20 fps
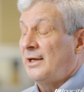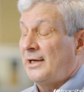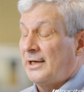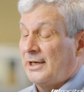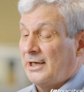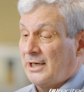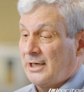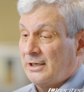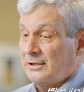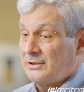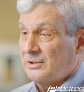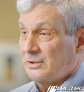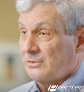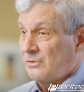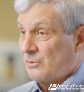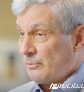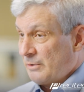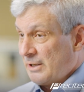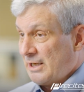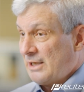uh, to
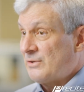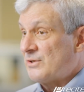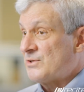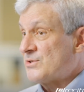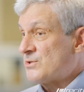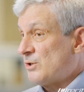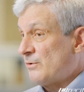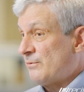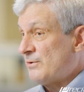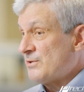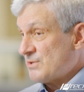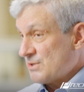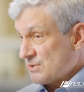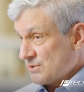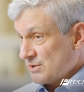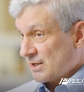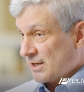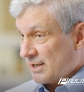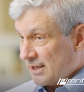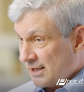create the
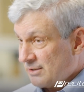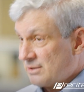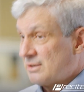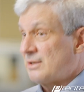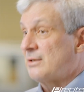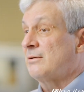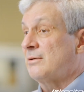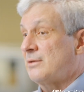surfaces and to cut